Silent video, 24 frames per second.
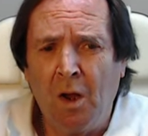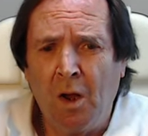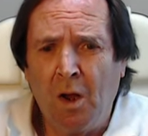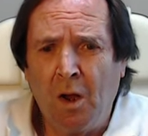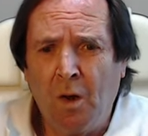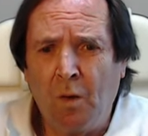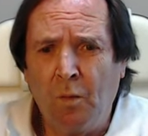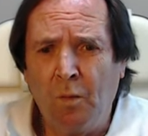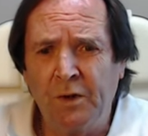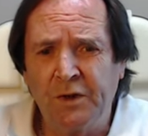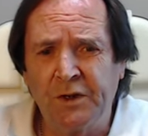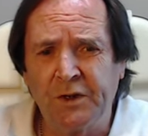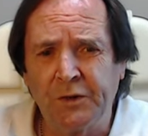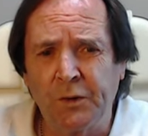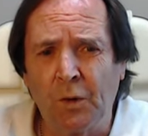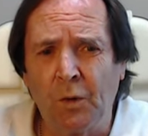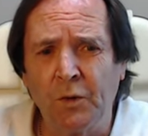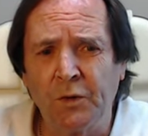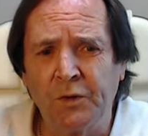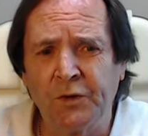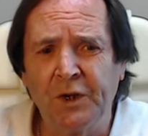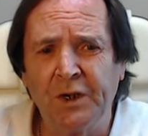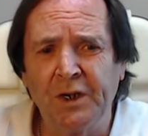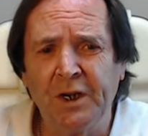which is
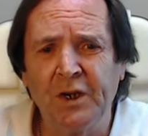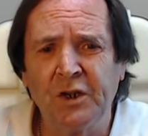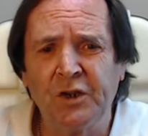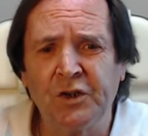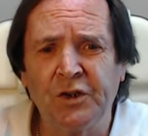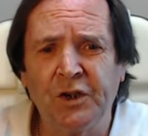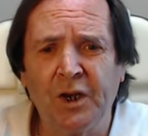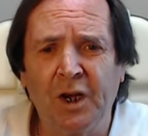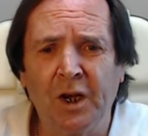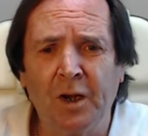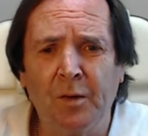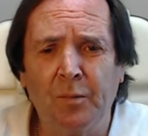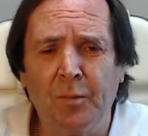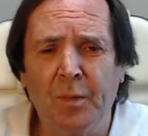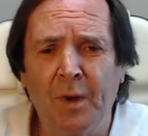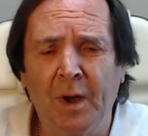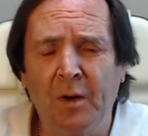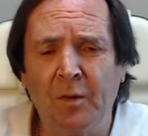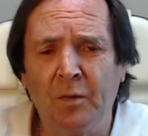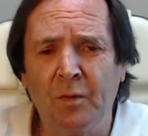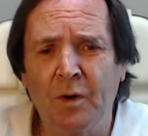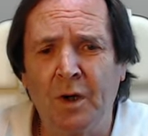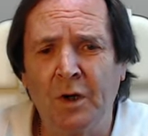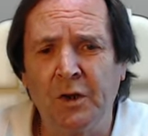hosted and chaired by
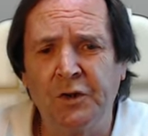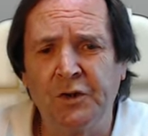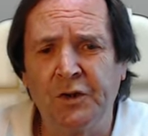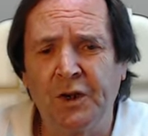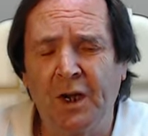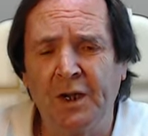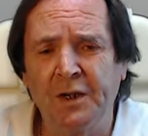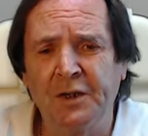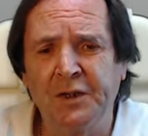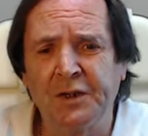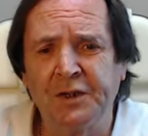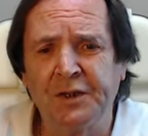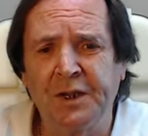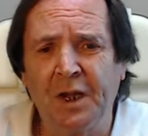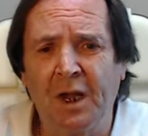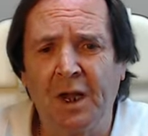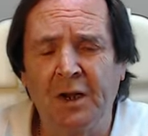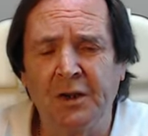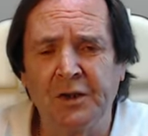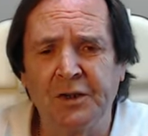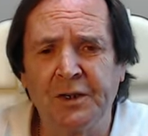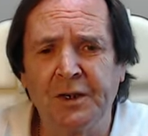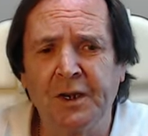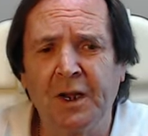Russia and
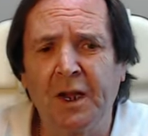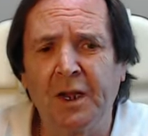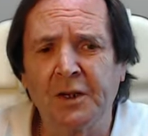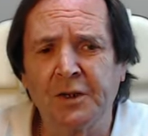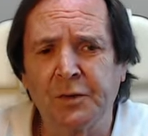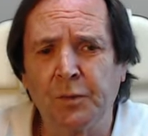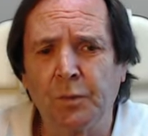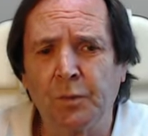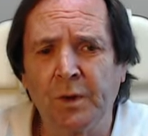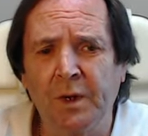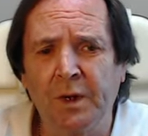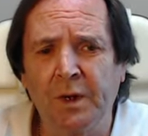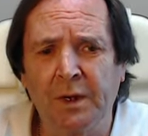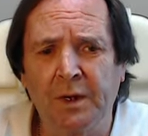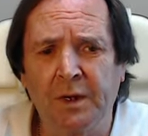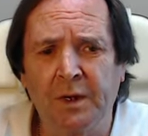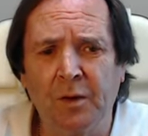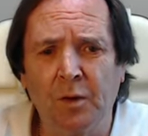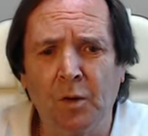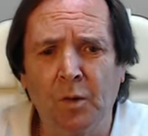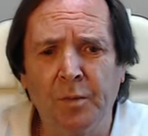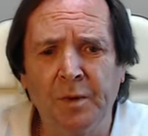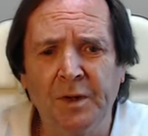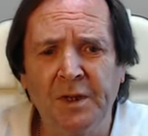starts next week.
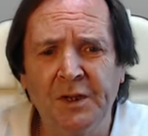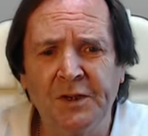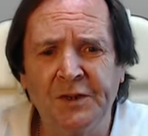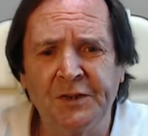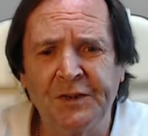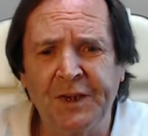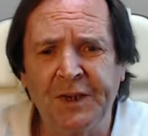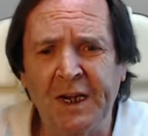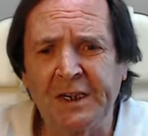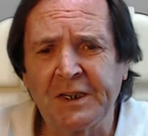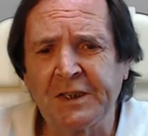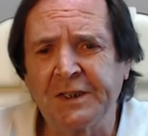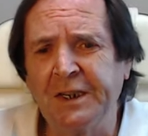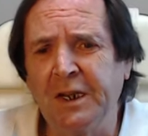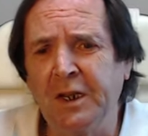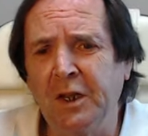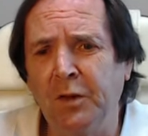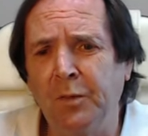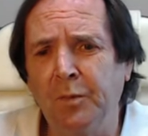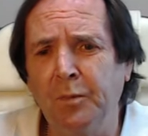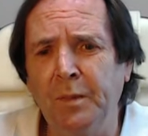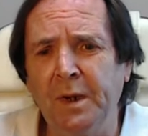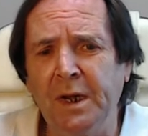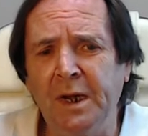It will be the
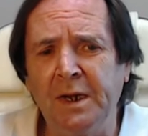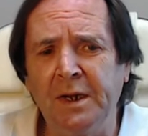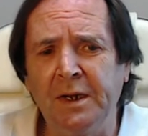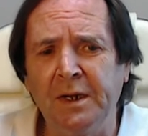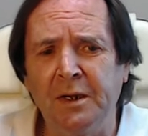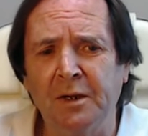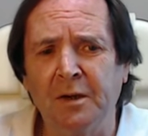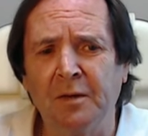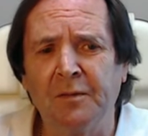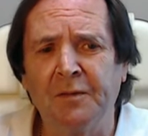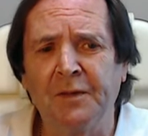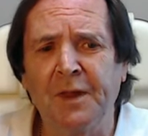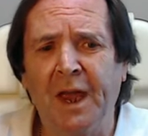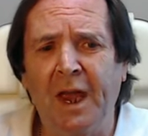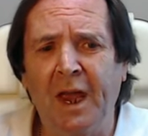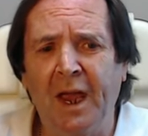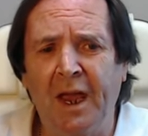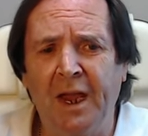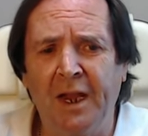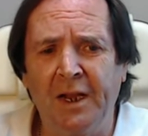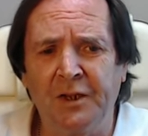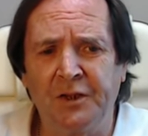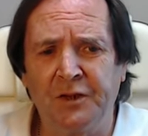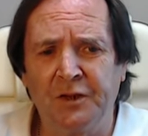16th meeting of the
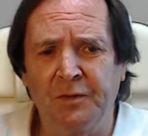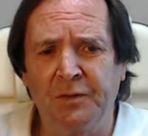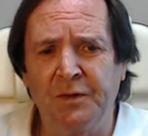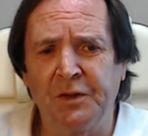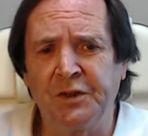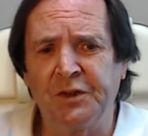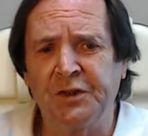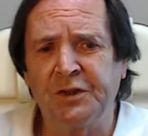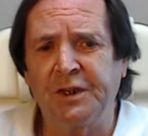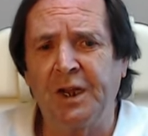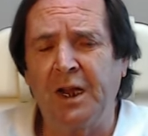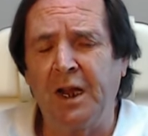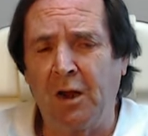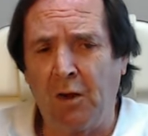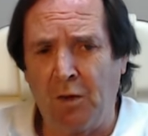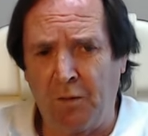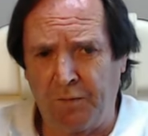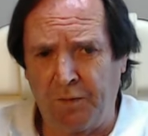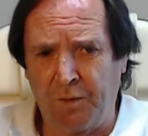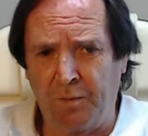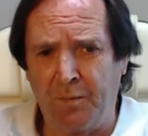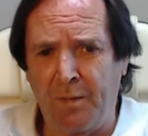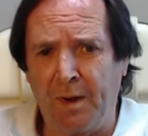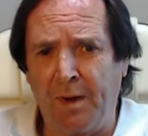heads of the state
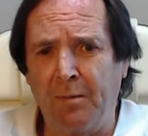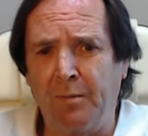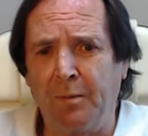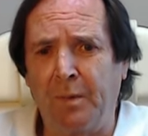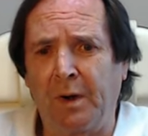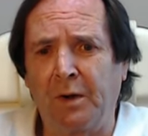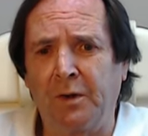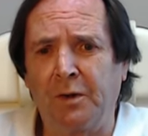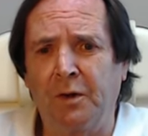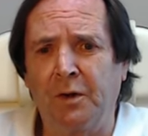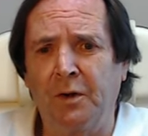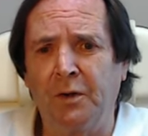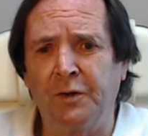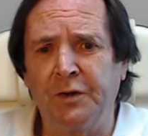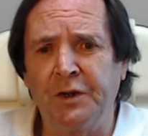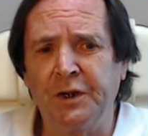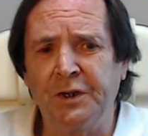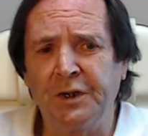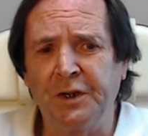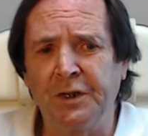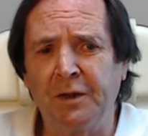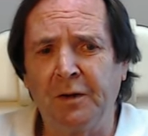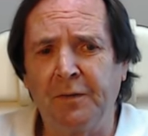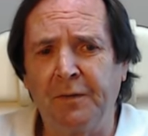of the member
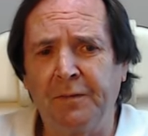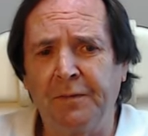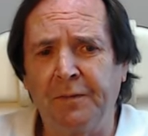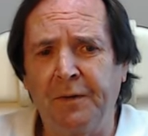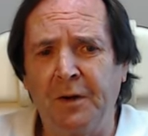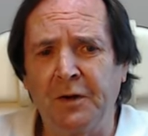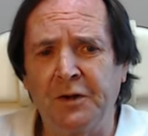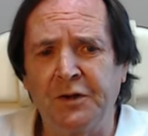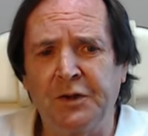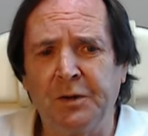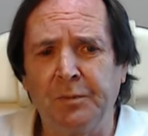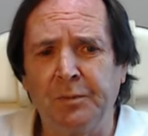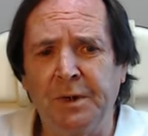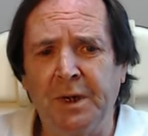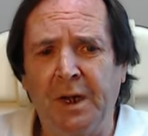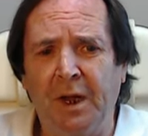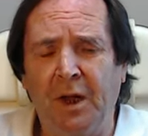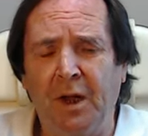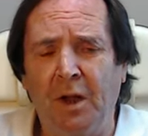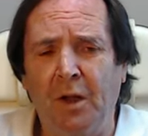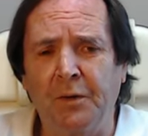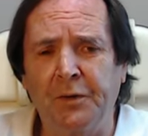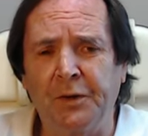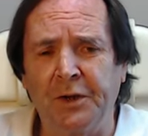countries and the first to be
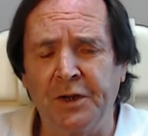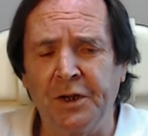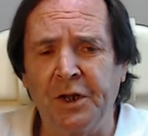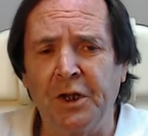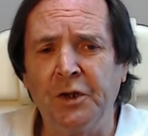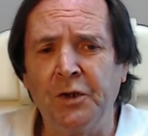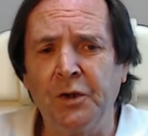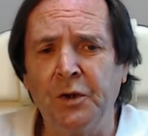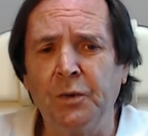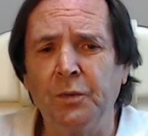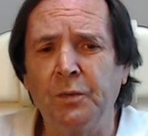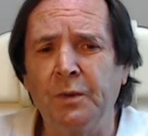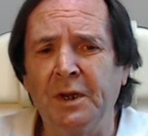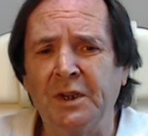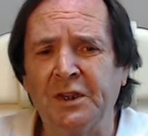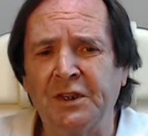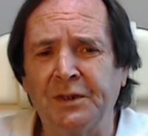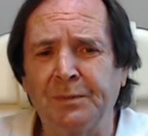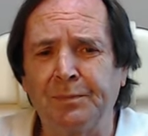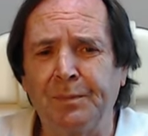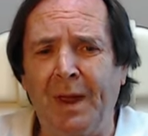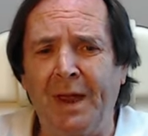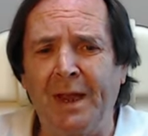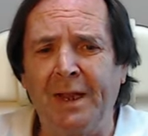held in the new
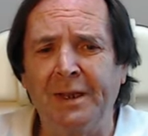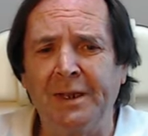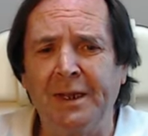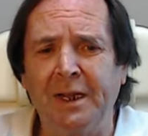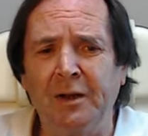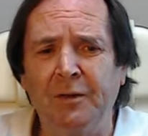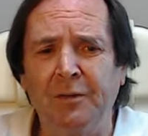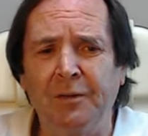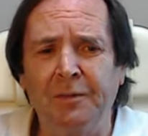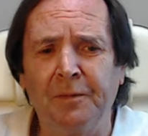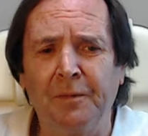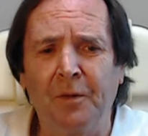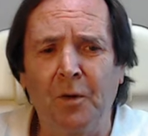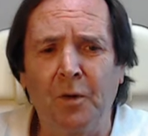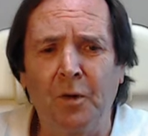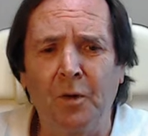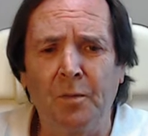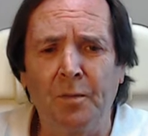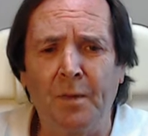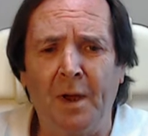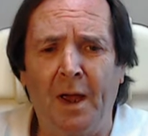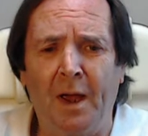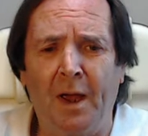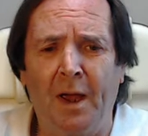expanded
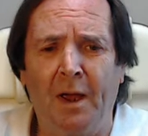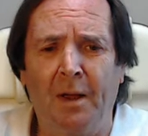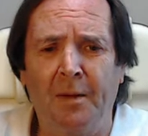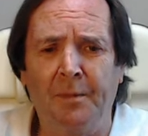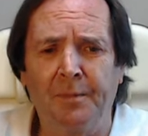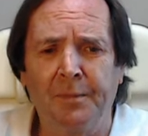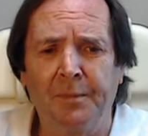format.